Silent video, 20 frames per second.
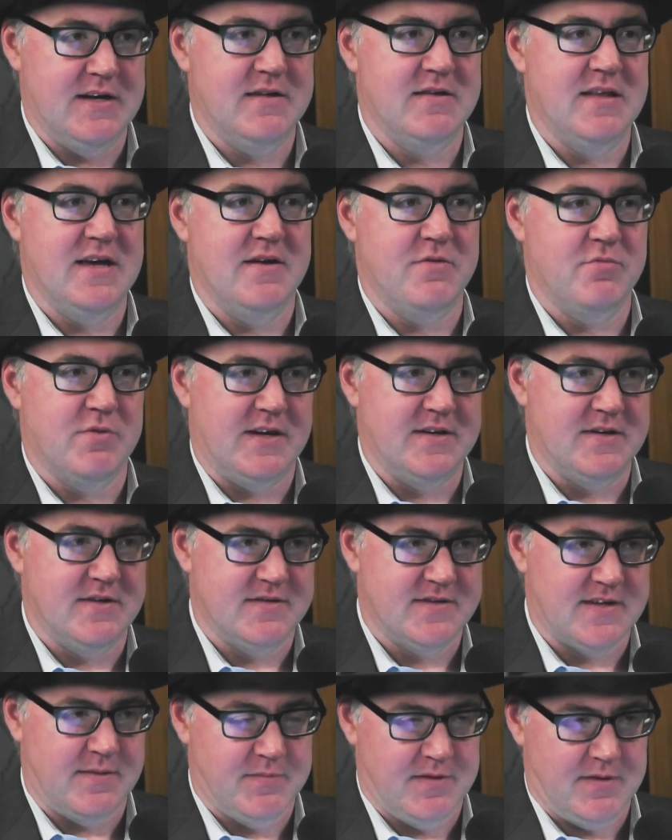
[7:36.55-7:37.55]
been there under
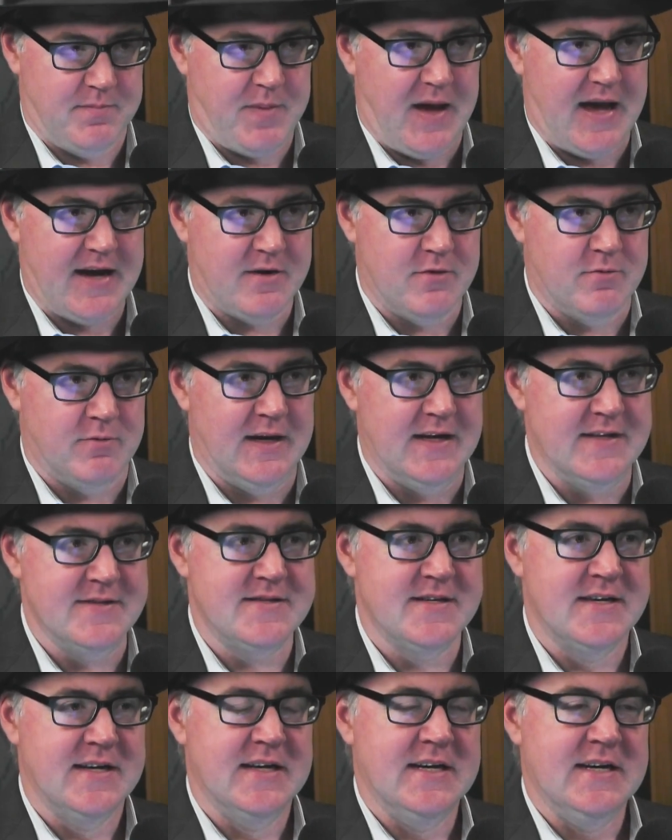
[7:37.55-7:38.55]
some of the Packer
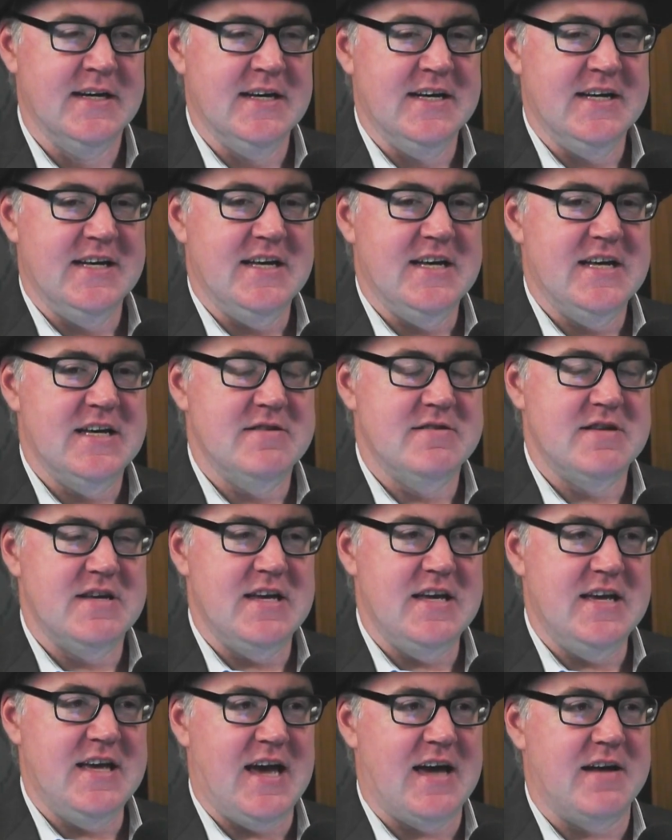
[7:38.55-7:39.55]
ones
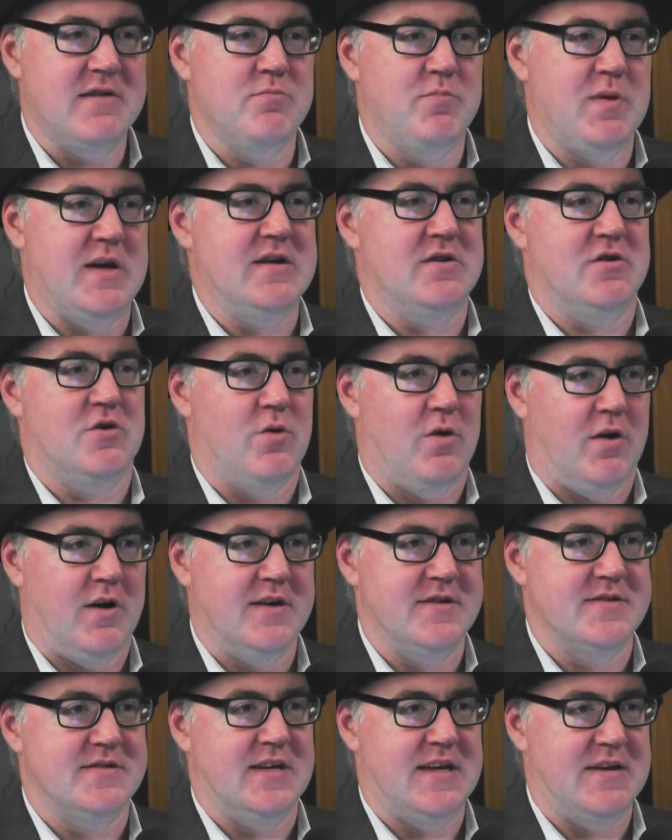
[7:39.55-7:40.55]
he hadn't been
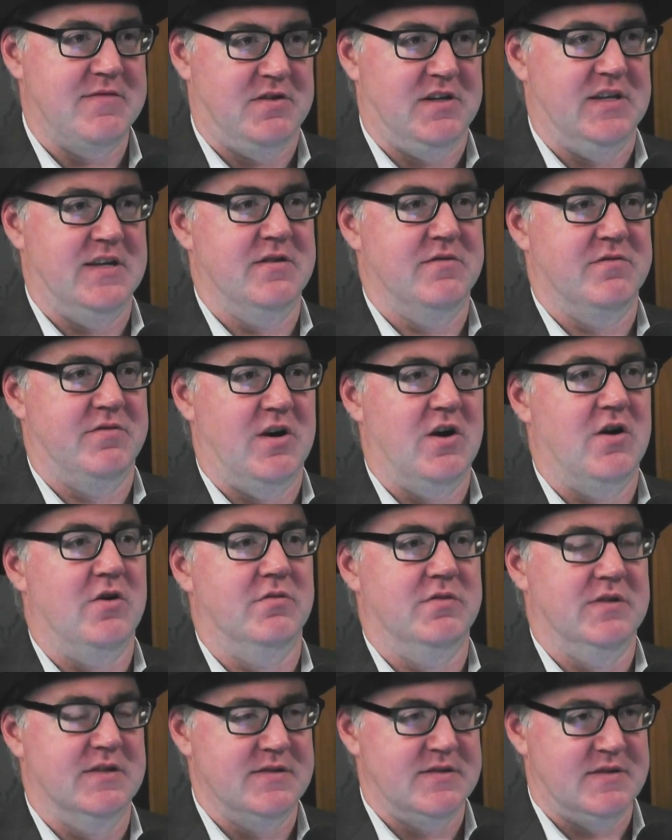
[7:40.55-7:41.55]
quite as heavily
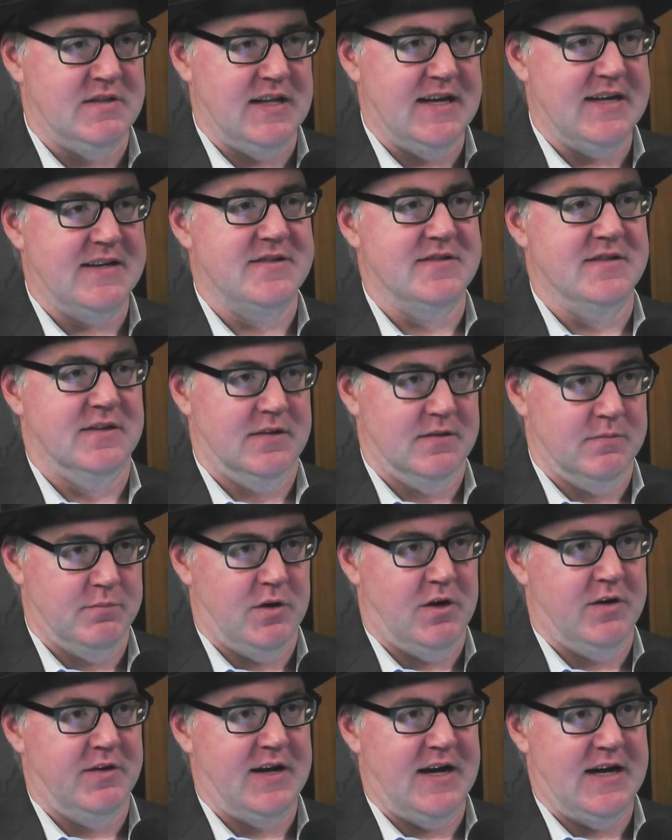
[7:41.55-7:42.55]
involved as Lexcen and
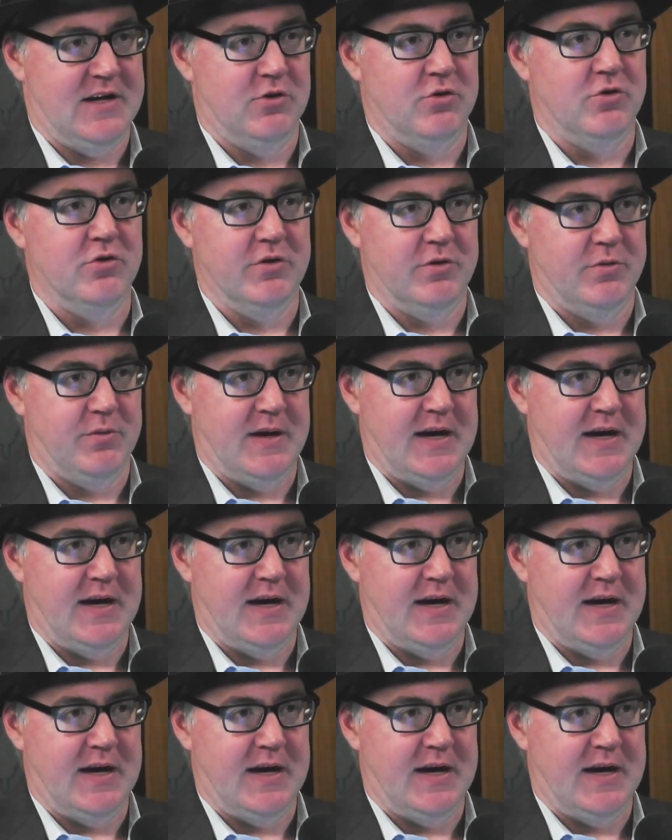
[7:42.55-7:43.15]
Bond had all the